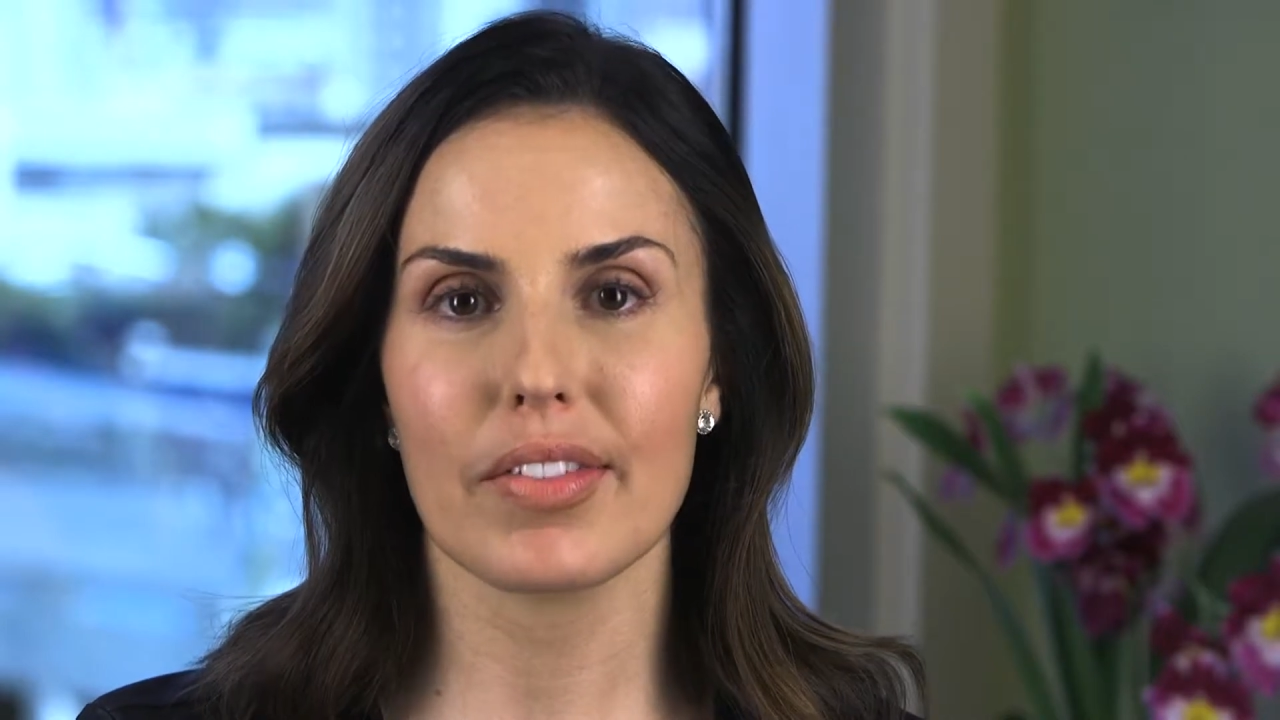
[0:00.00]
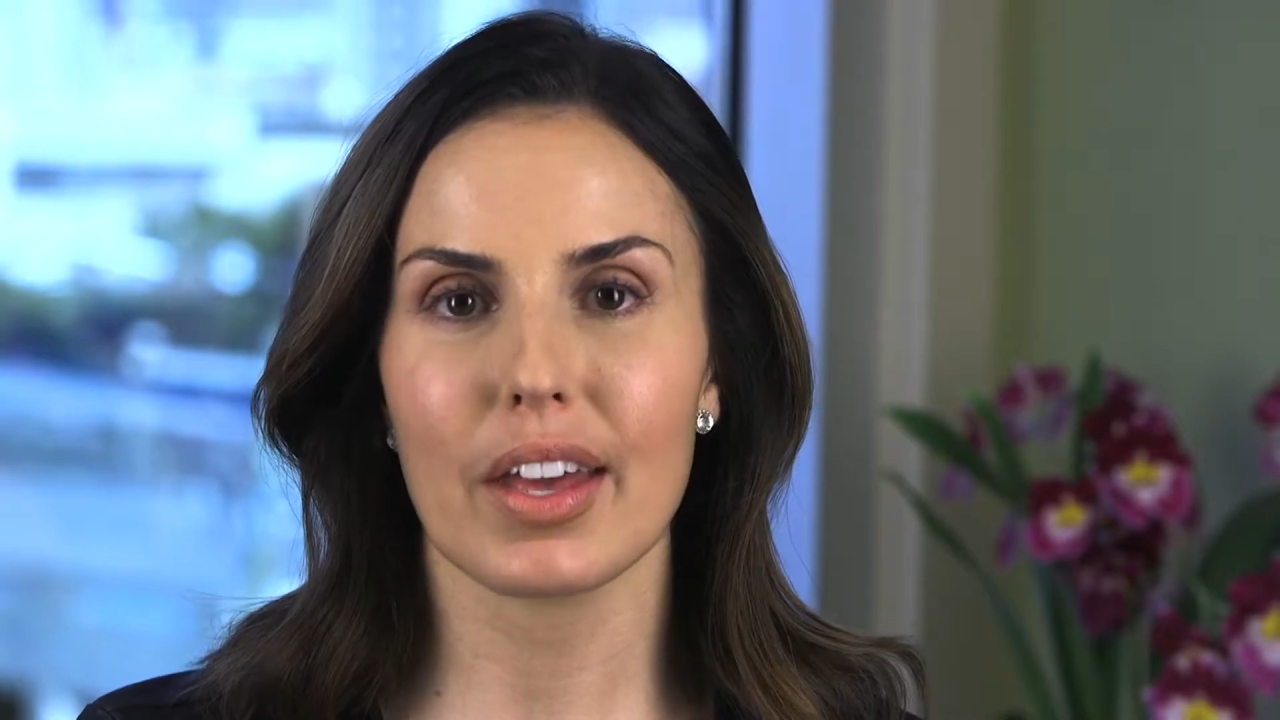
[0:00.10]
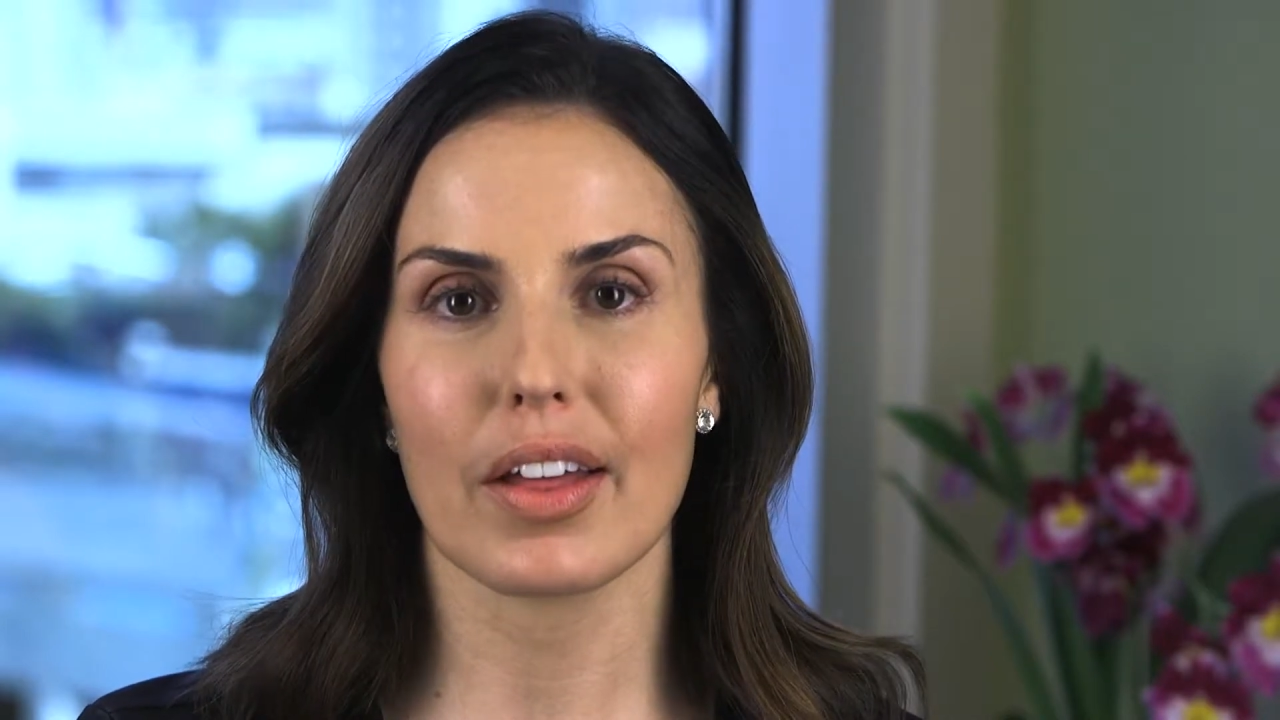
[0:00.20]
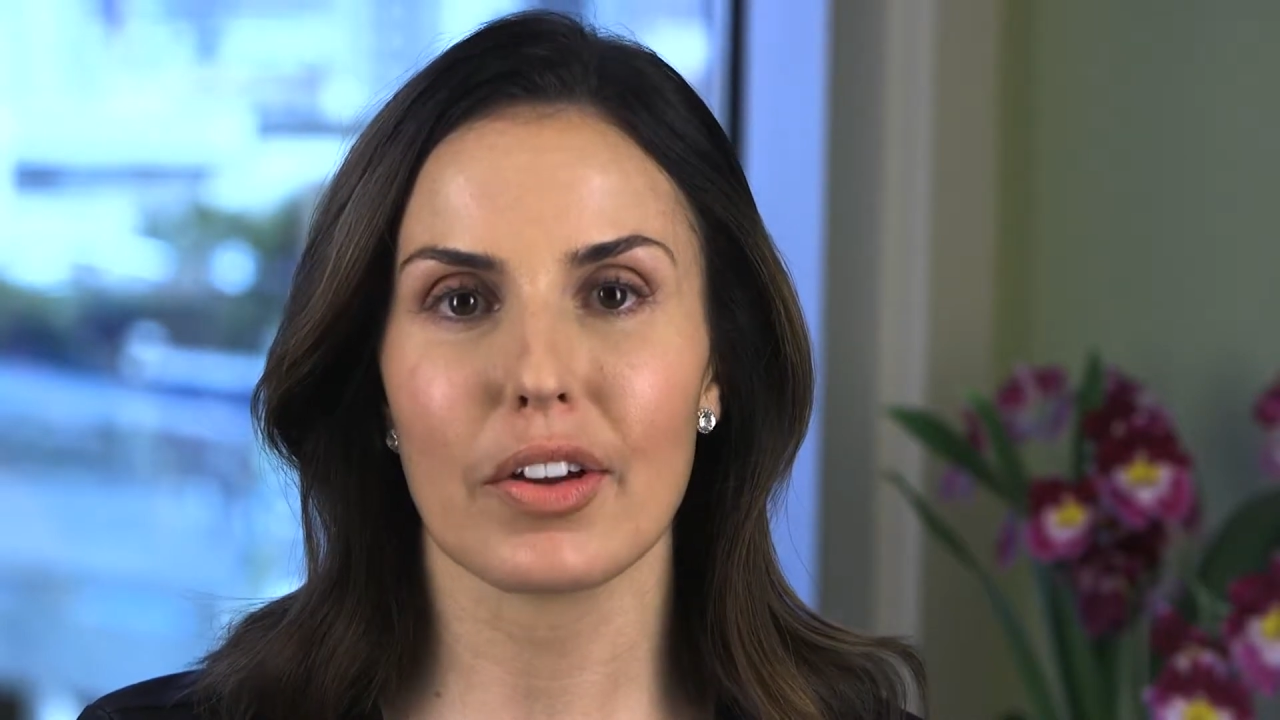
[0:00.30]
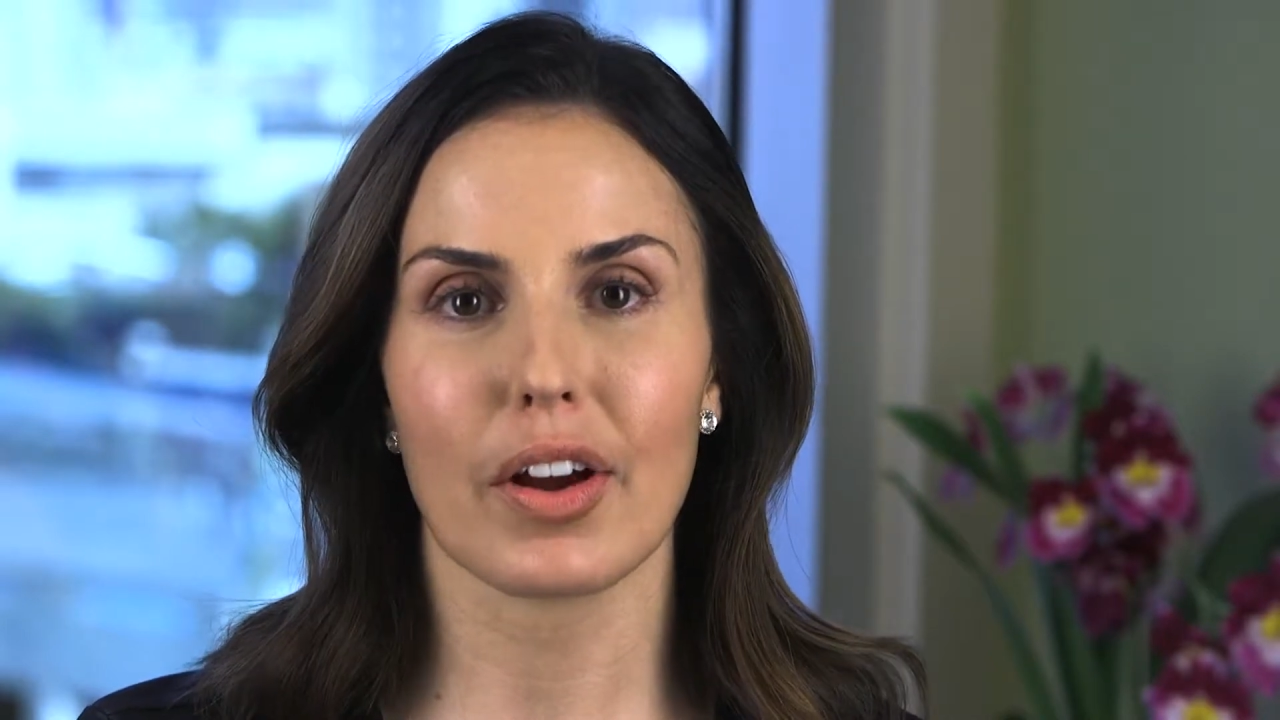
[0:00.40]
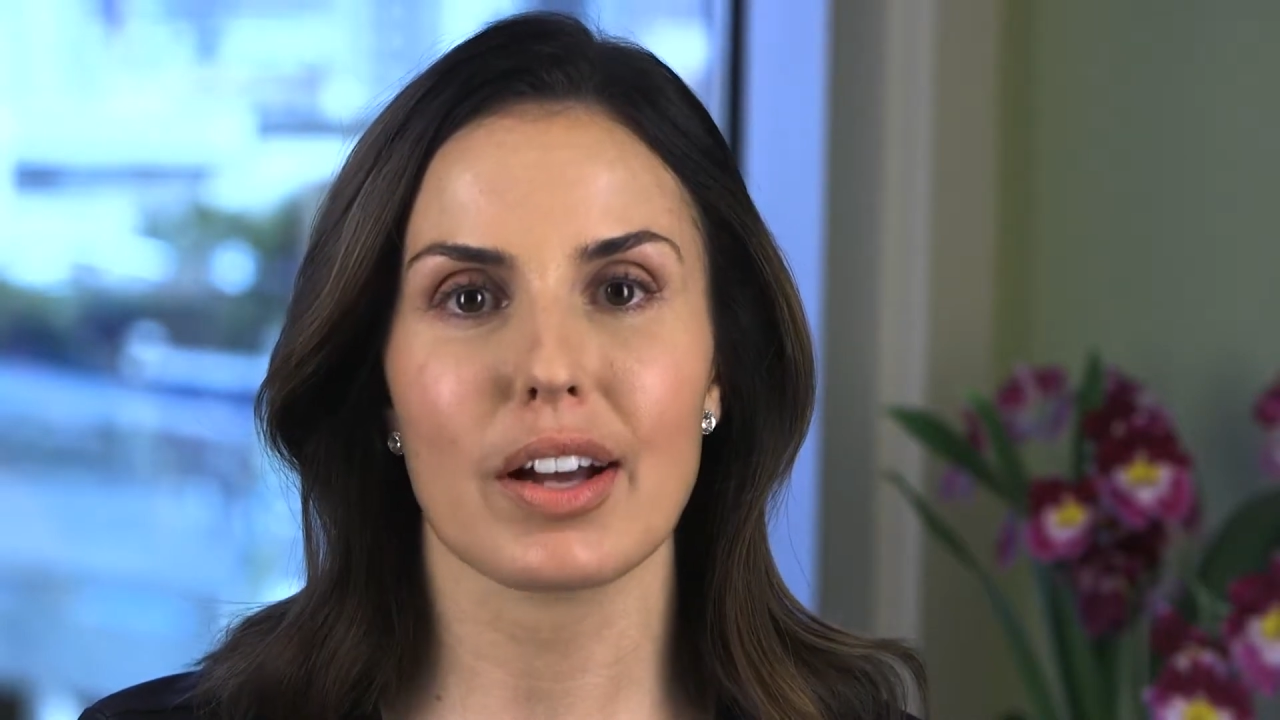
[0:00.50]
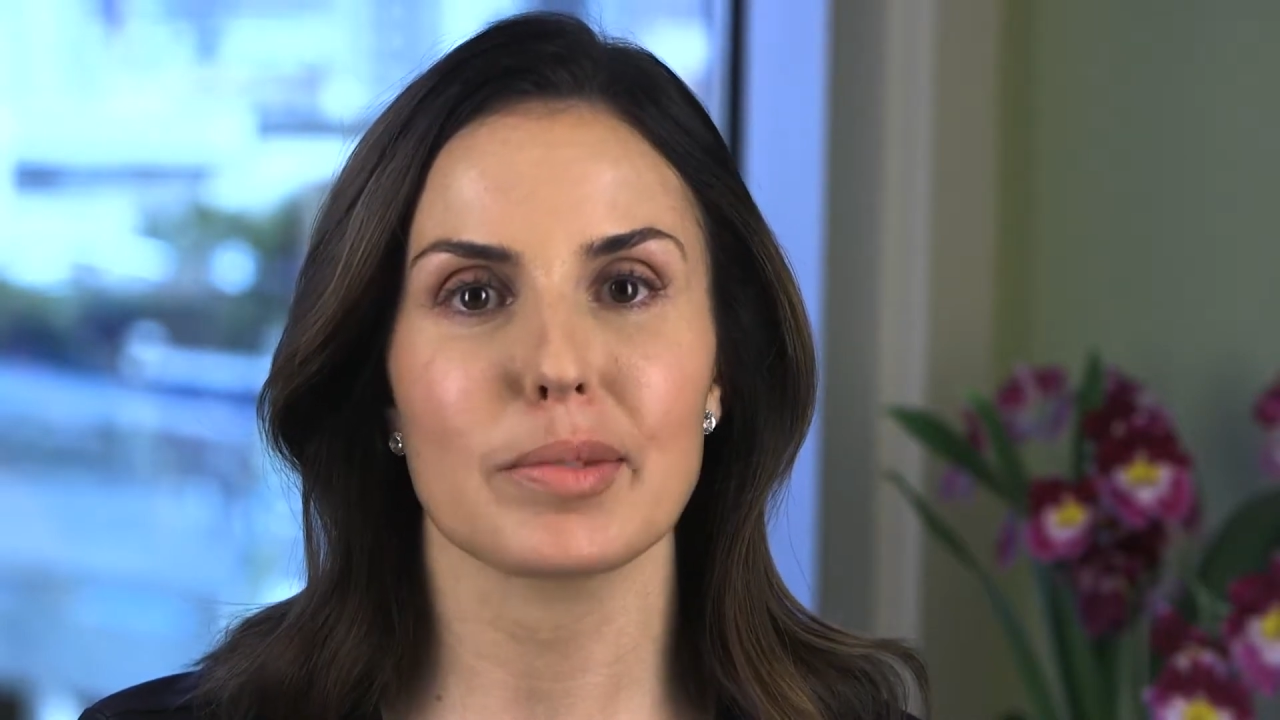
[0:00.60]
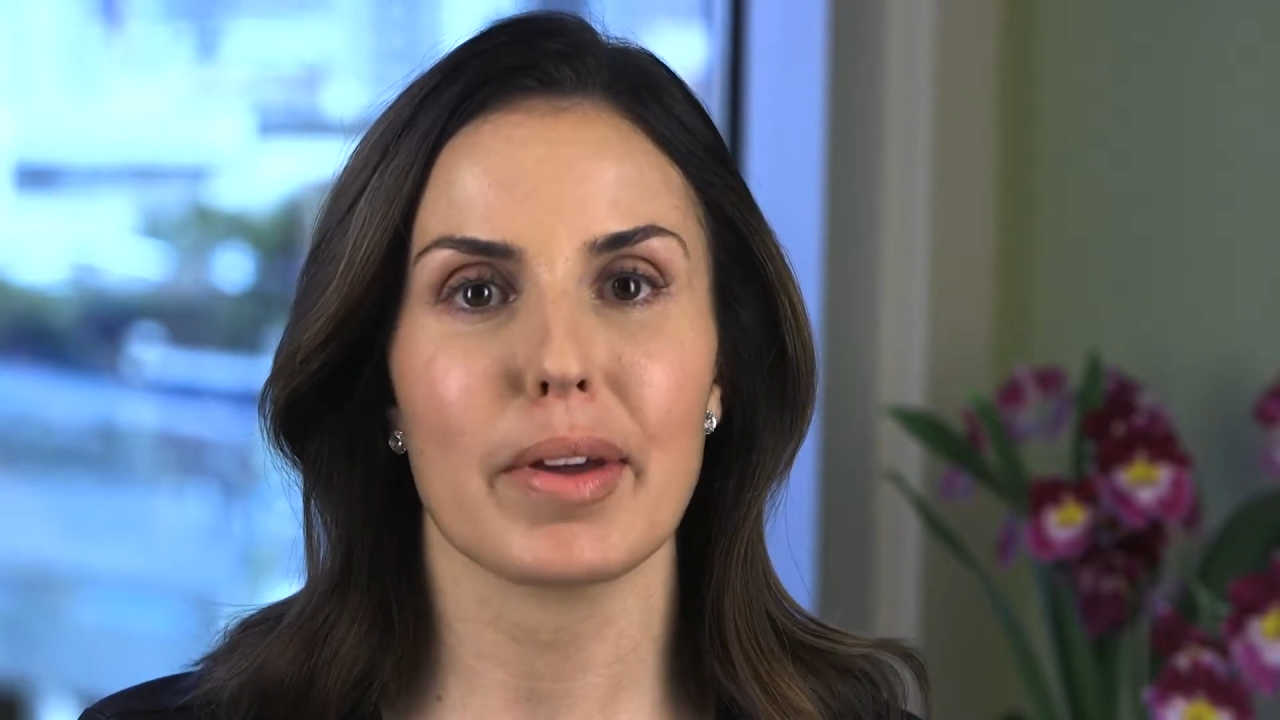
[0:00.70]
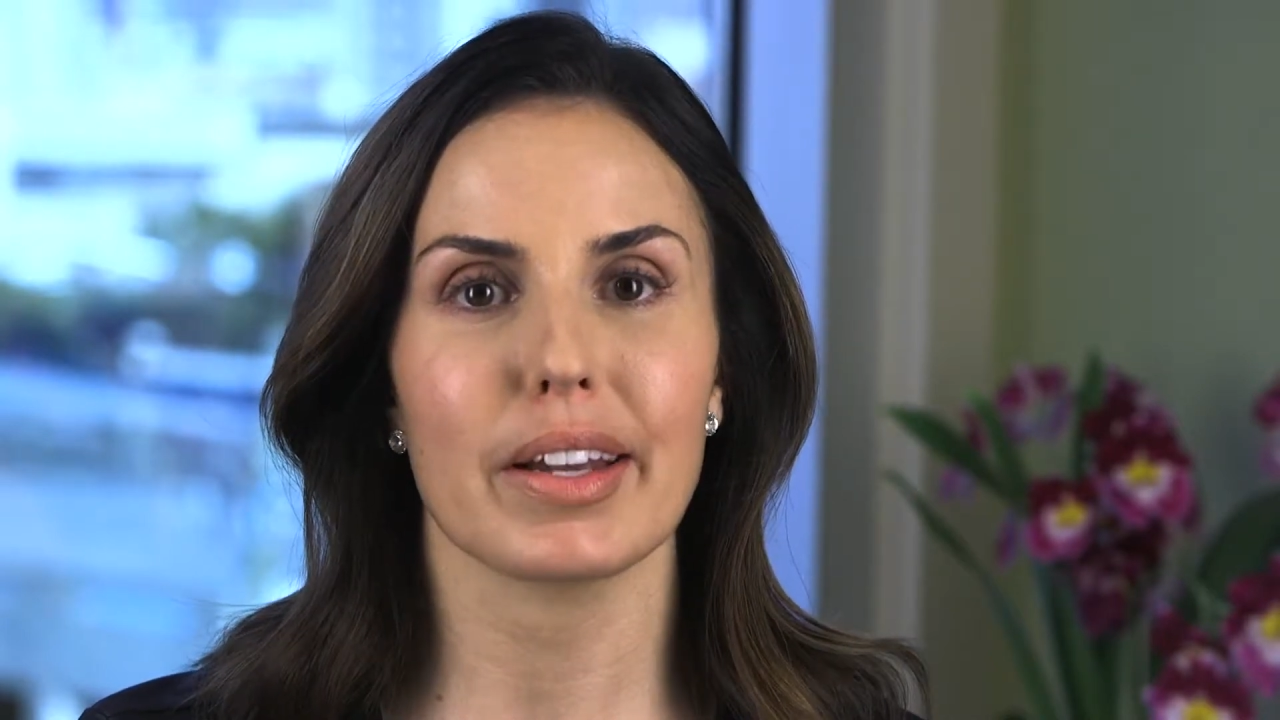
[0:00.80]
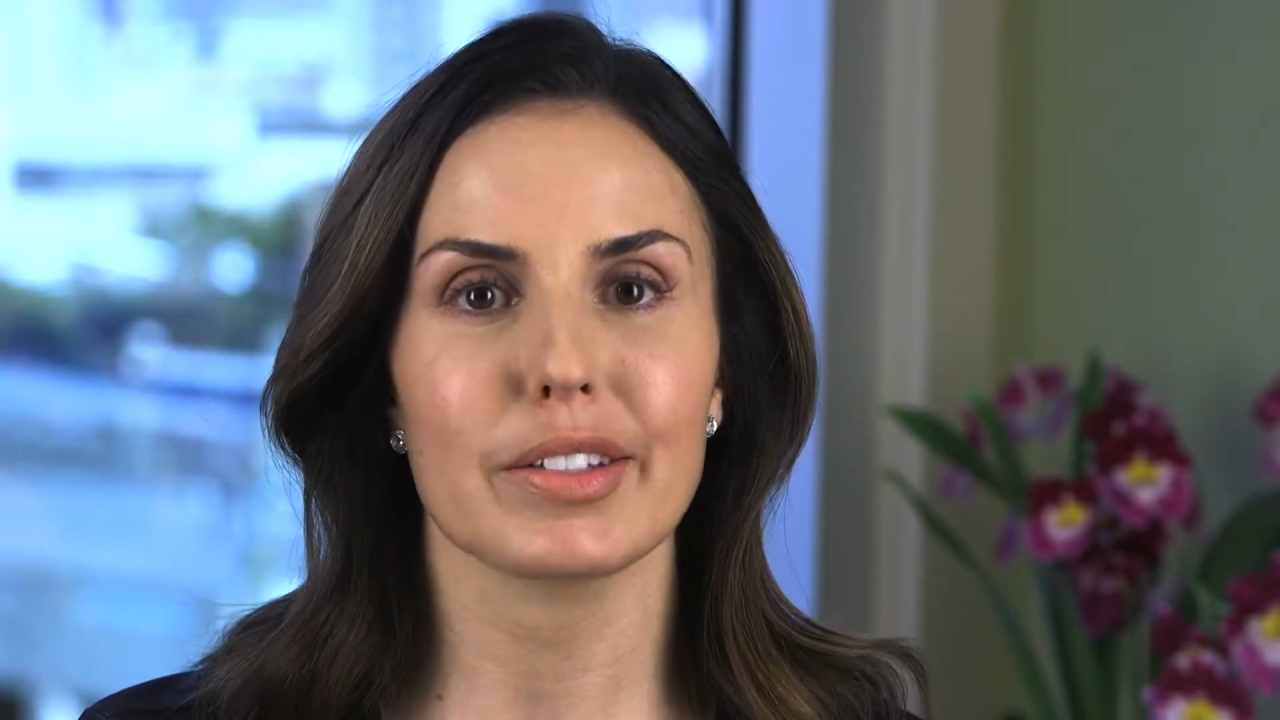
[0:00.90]
the other
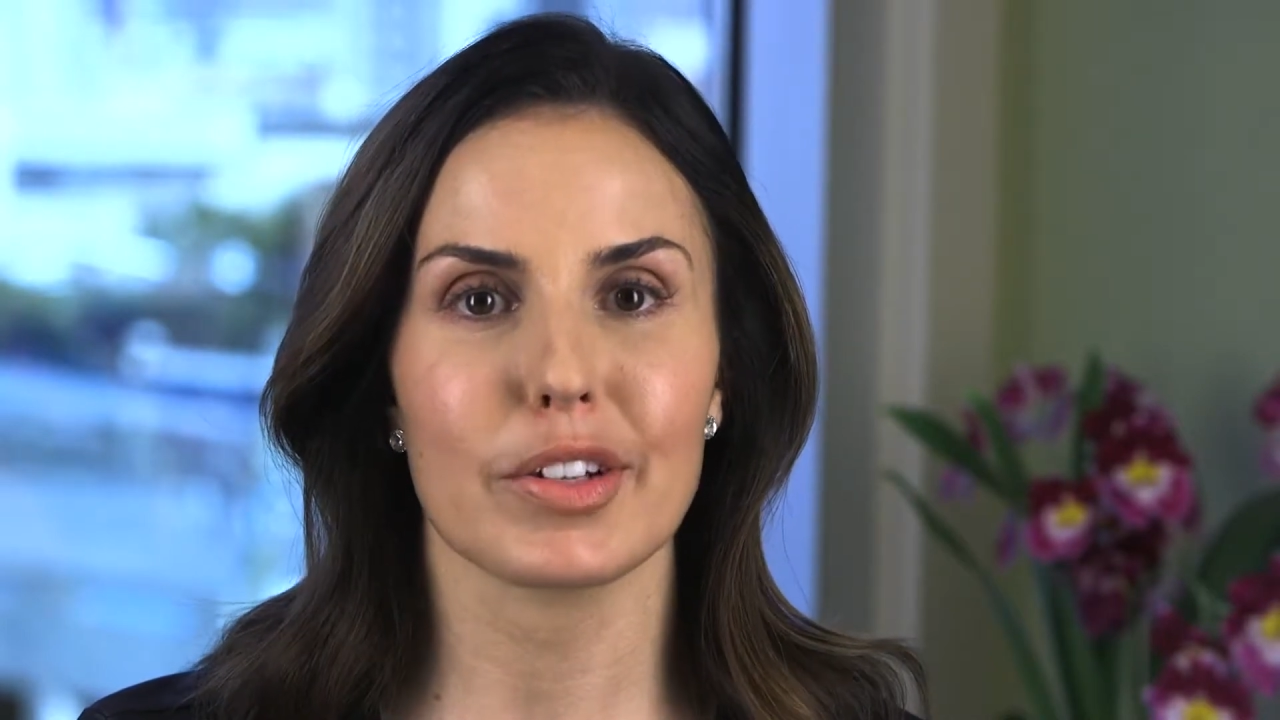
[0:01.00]
cosmetic